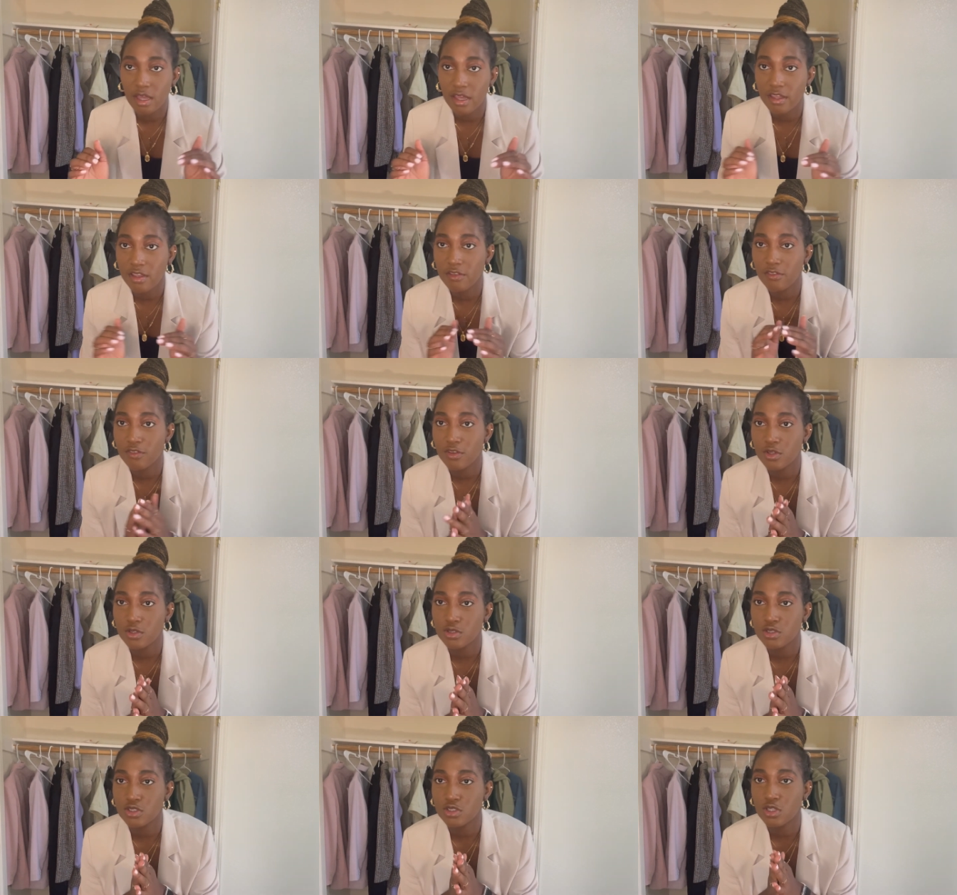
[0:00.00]
It
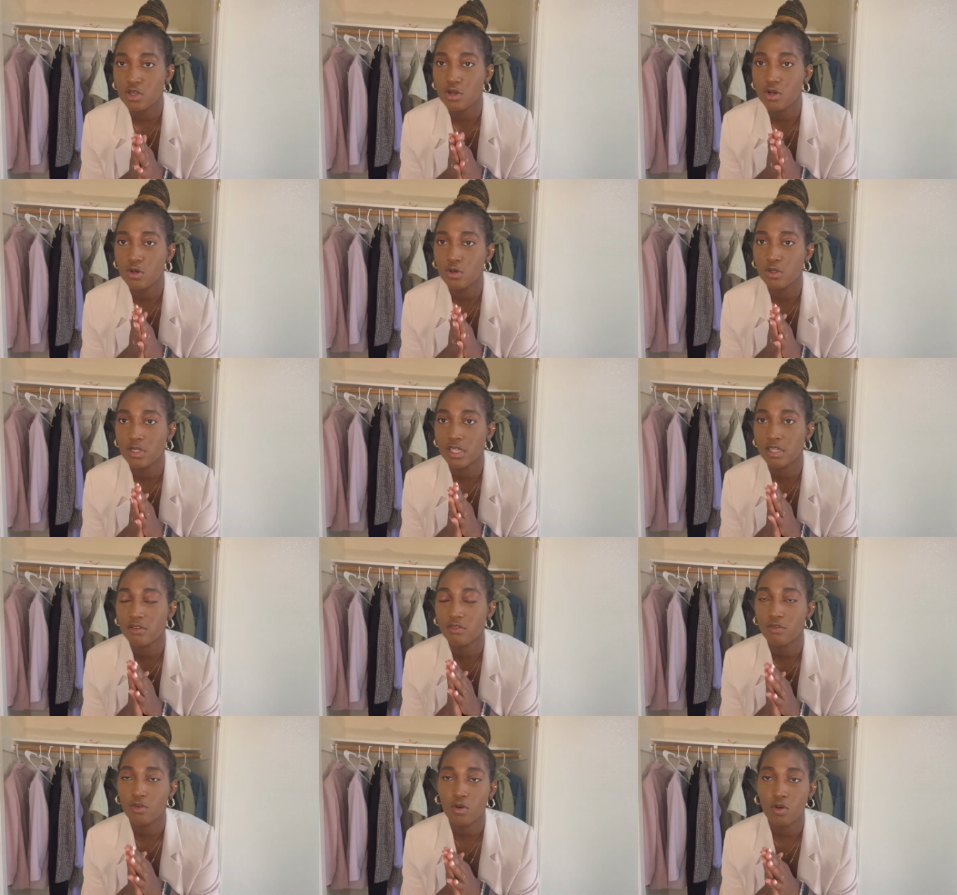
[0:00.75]
feels so like
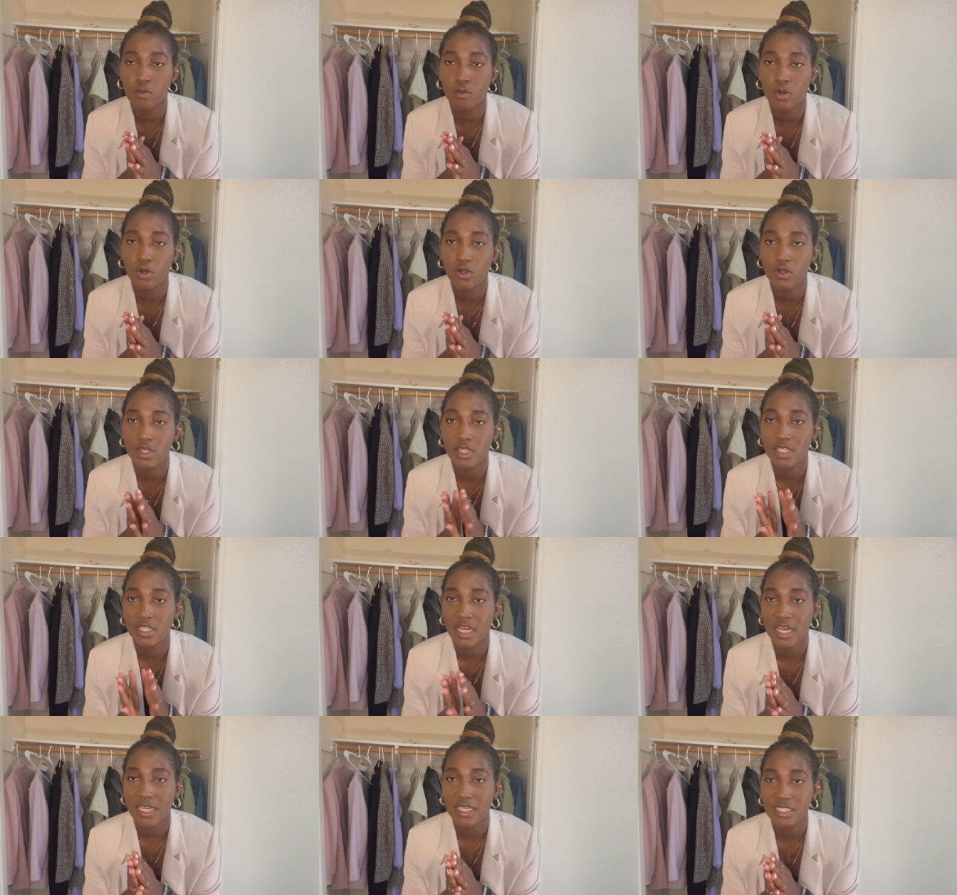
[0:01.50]
formal and
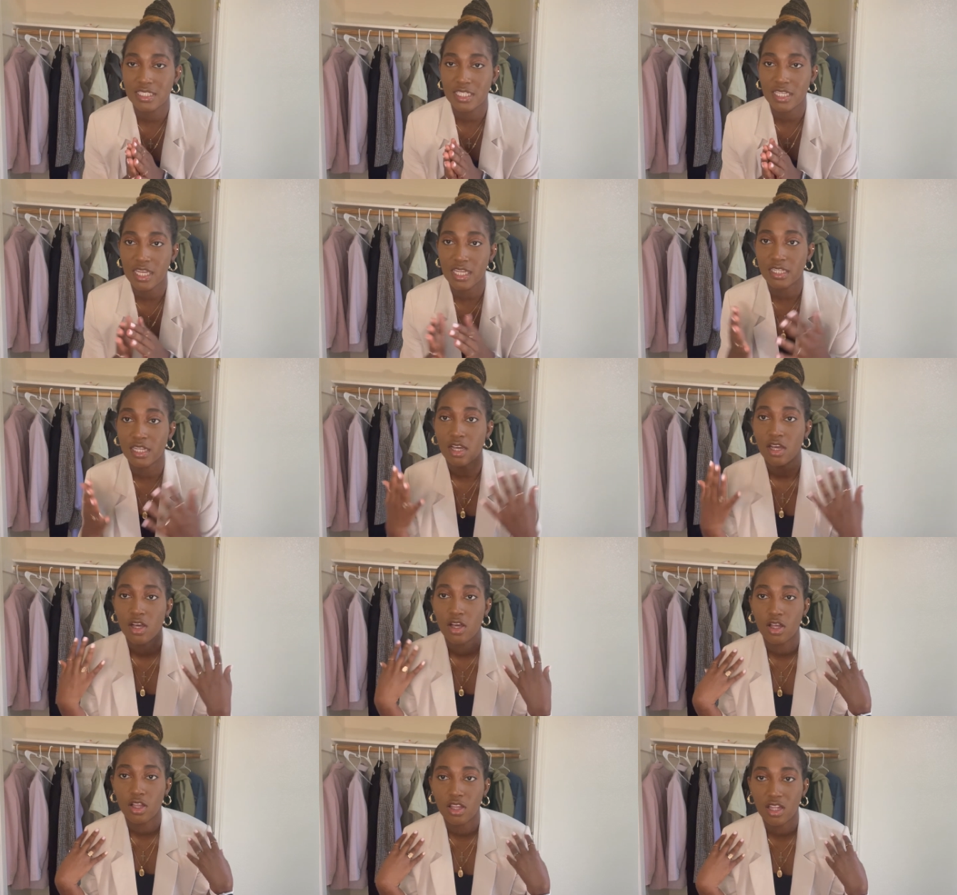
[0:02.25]
nice. Again,
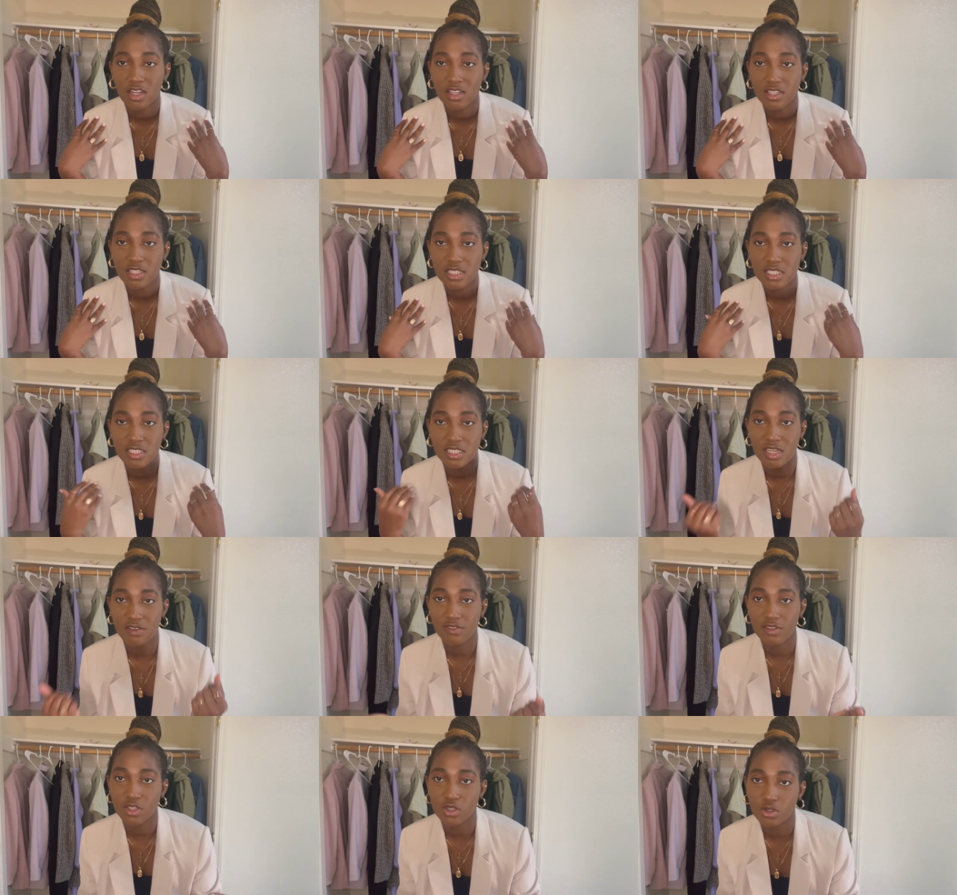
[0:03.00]
a lot of these things I
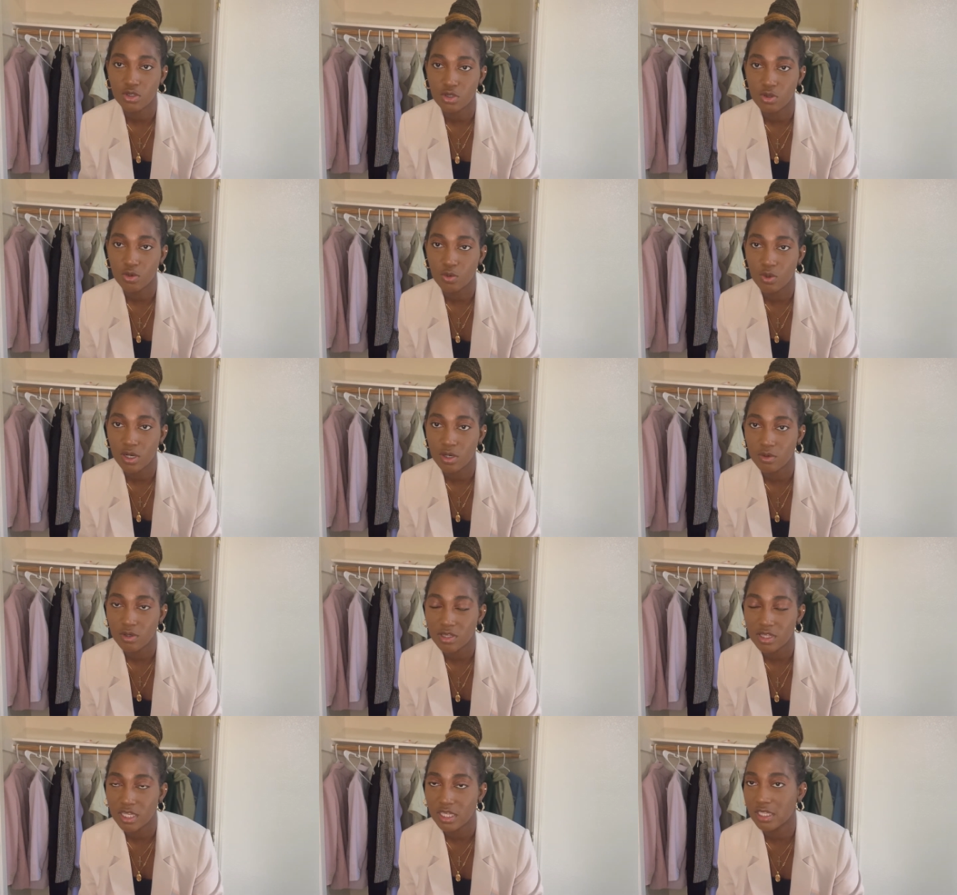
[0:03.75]
feel like you could wear
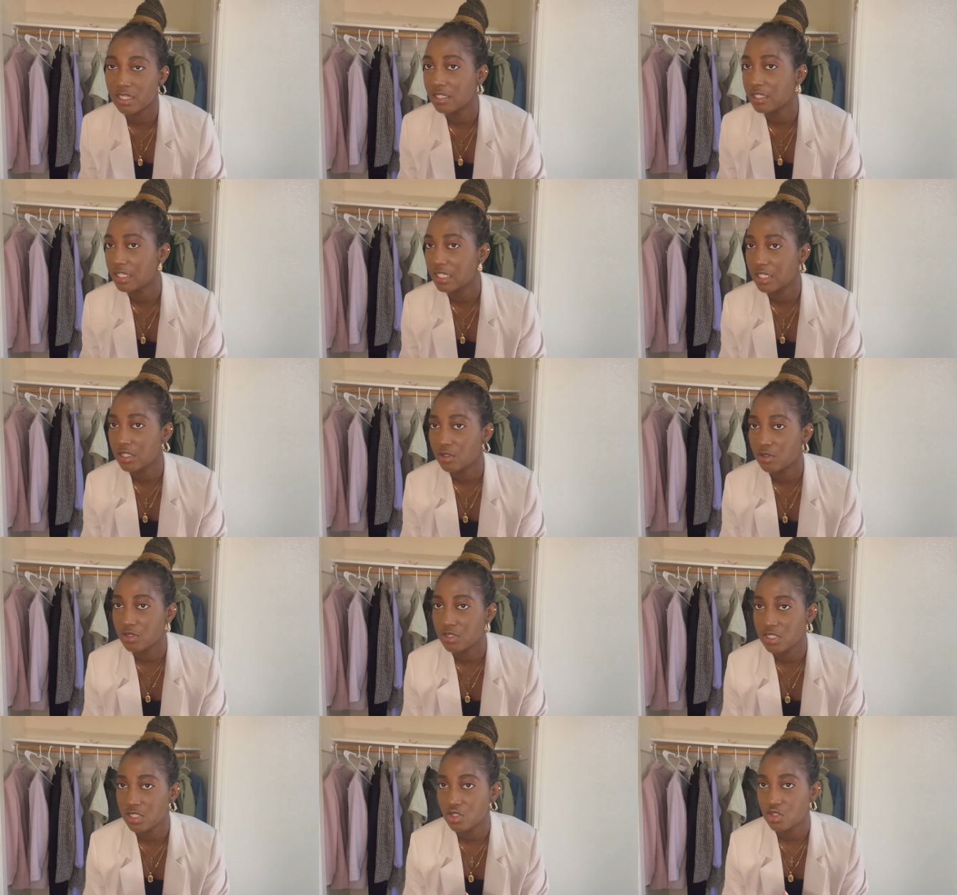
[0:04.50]
with like
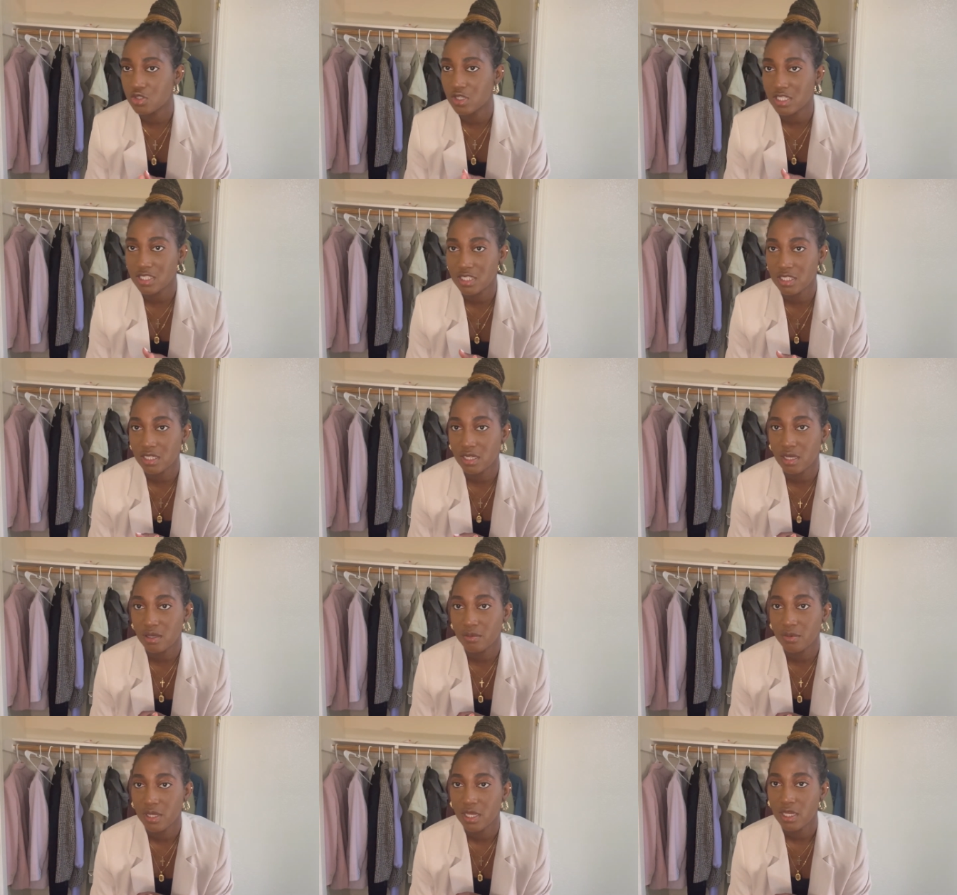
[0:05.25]
heels and dress it up,
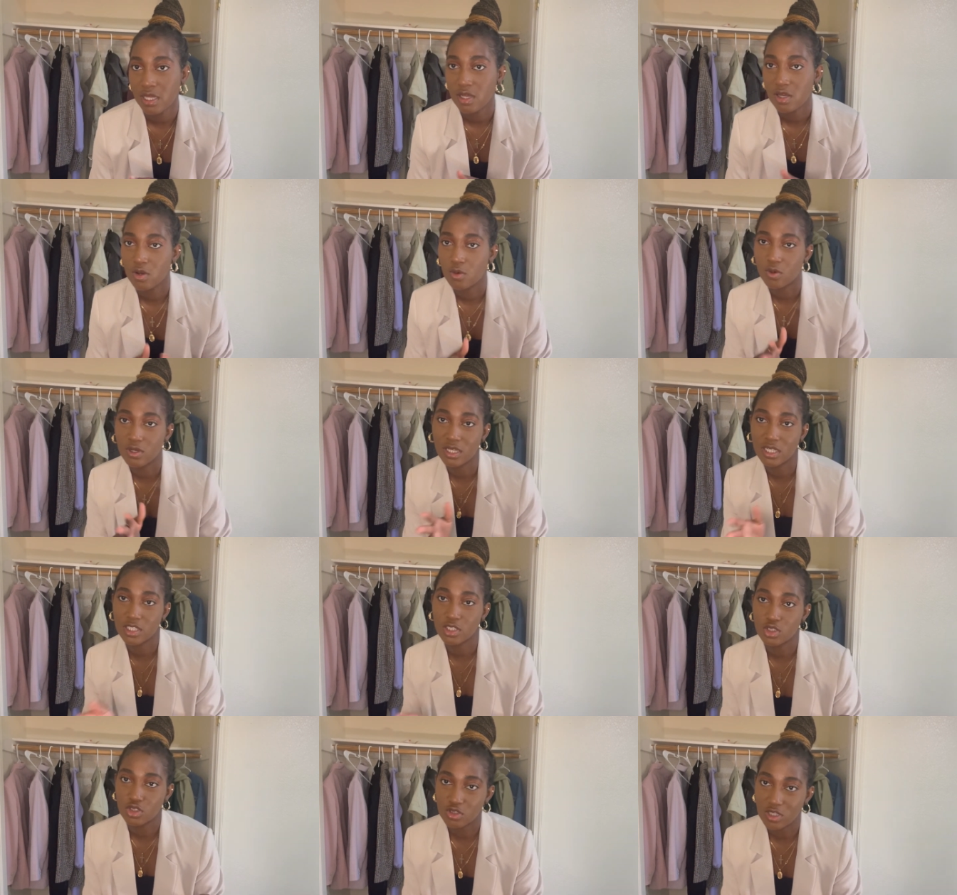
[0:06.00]
or like a
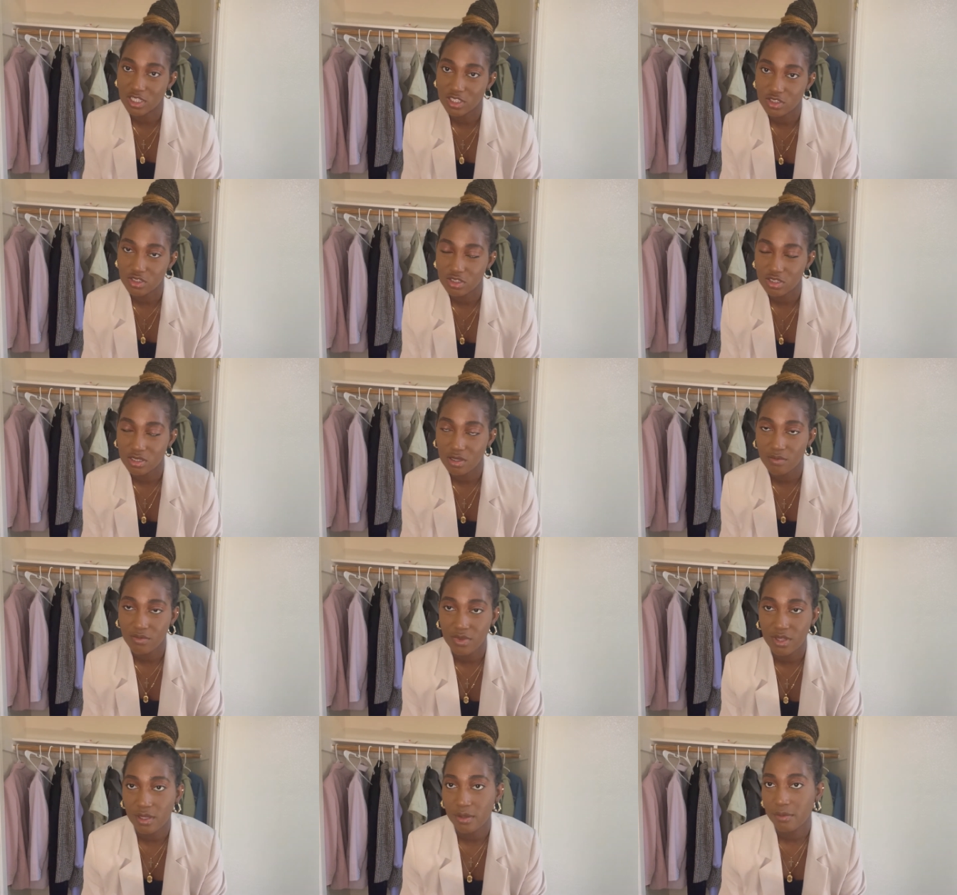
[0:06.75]
dress or something.